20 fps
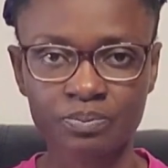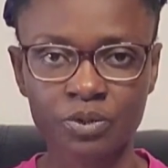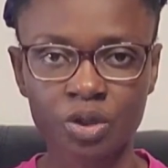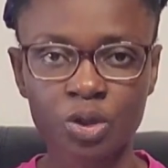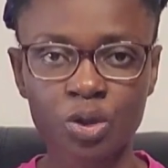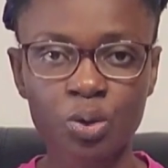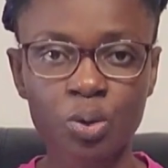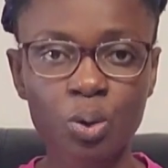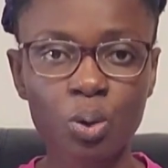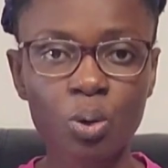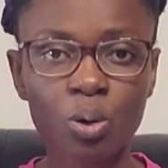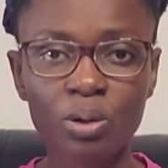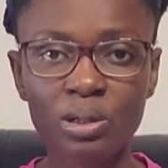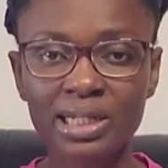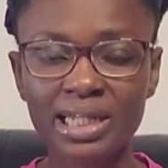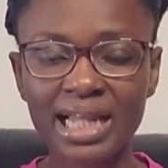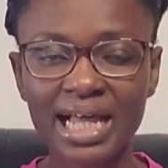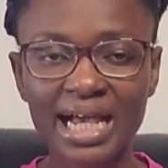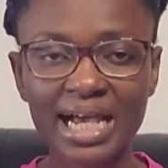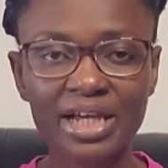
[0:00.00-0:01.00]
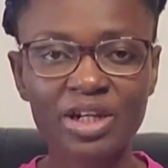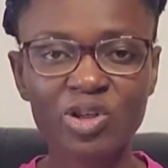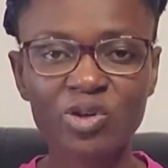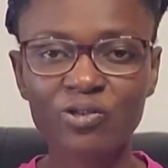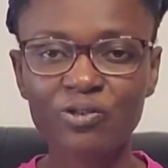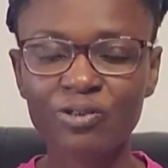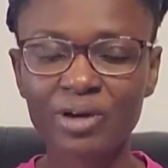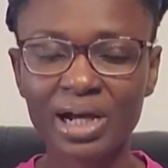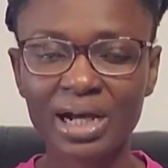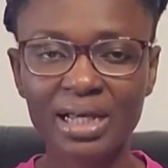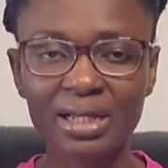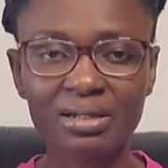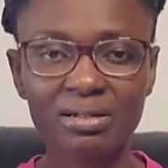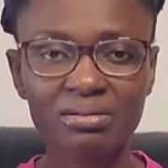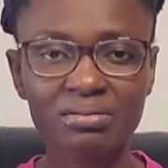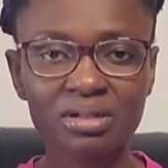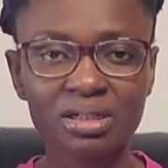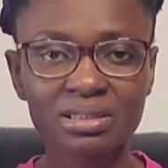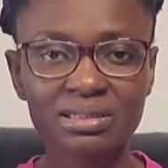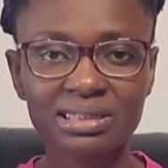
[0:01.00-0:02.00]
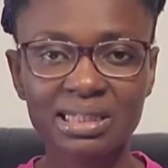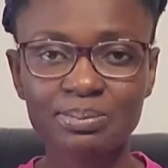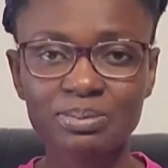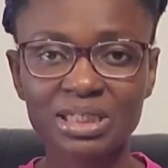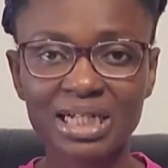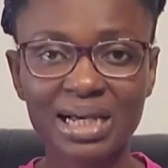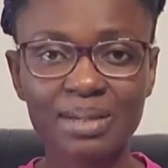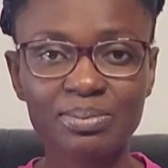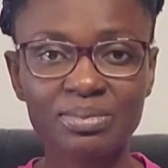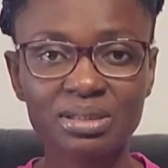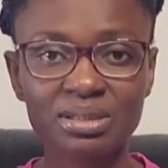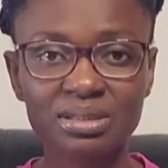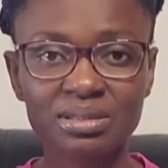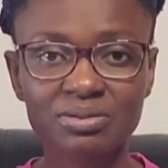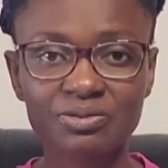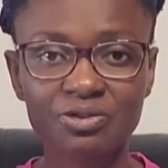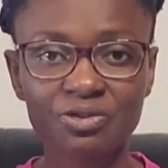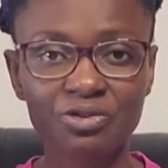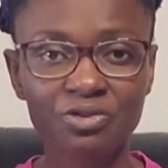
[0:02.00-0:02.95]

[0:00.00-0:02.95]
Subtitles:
You go online, you find sometimes